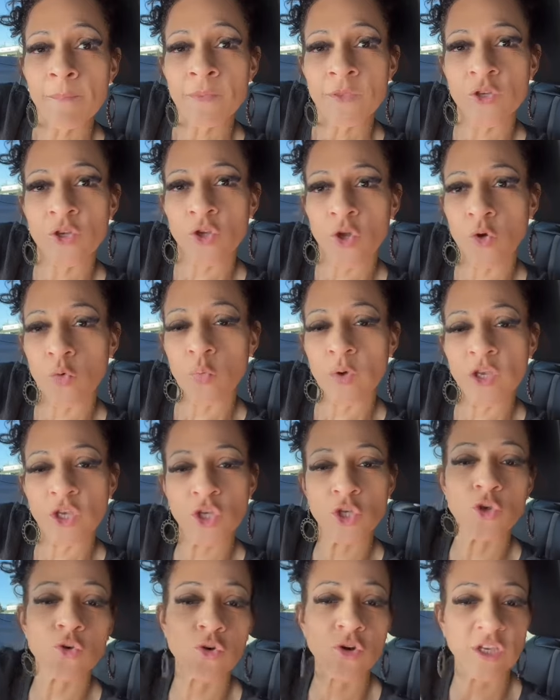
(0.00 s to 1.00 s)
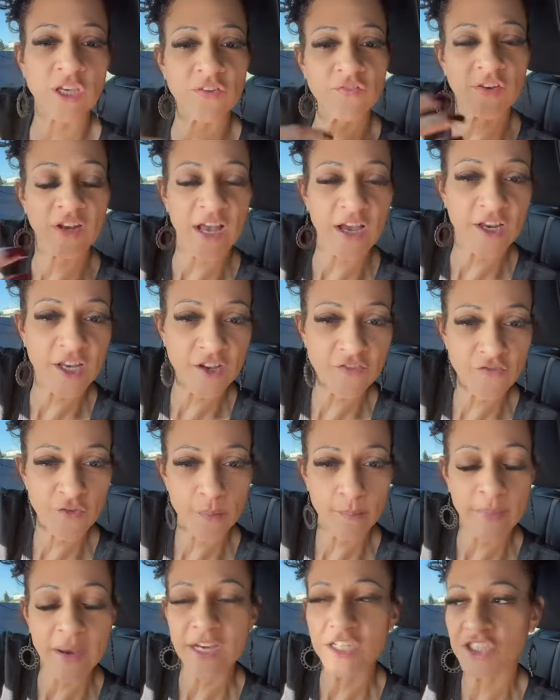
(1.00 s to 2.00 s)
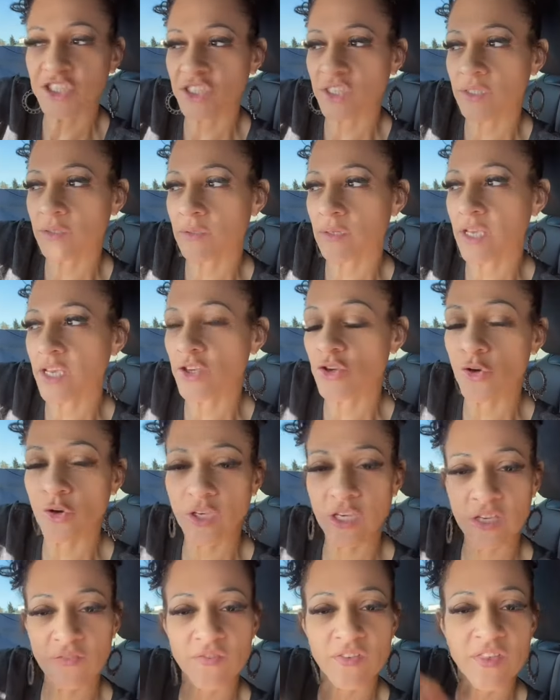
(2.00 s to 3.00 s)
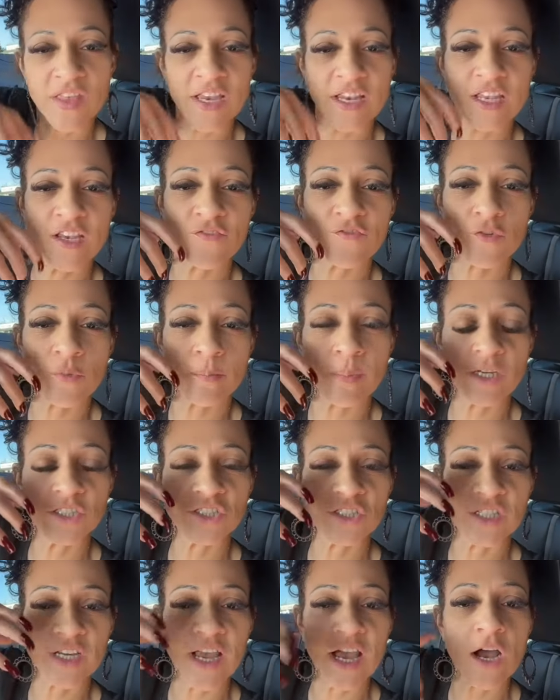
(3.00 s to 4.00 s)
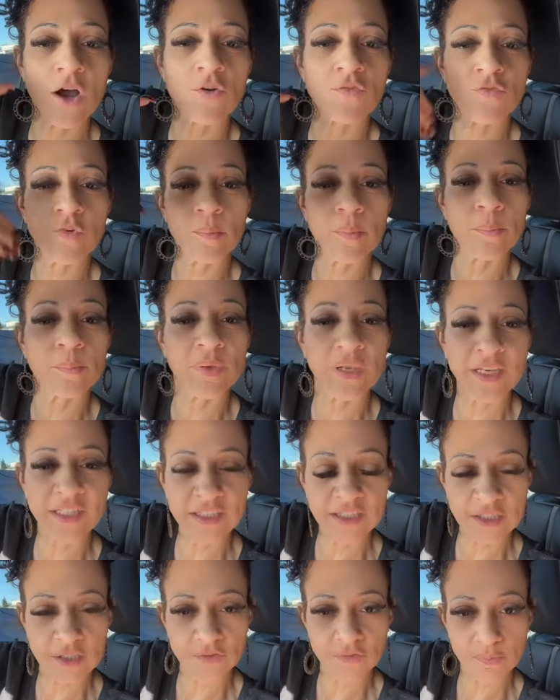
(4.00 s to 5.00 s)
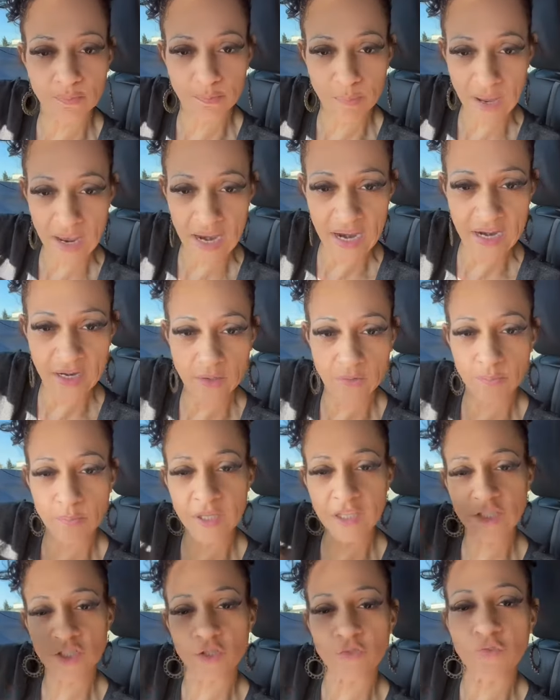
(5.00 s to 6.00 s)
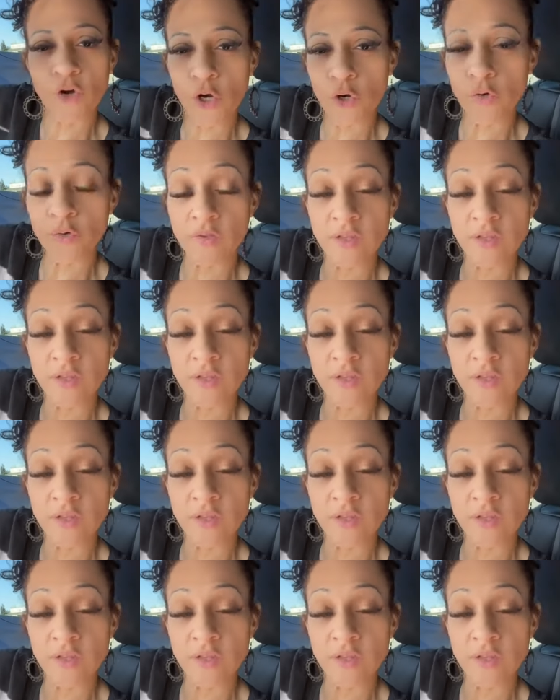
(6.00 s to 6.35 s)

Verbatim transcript: you know, when you're giving out information and you're giving that information out from a place of pain place of hurt.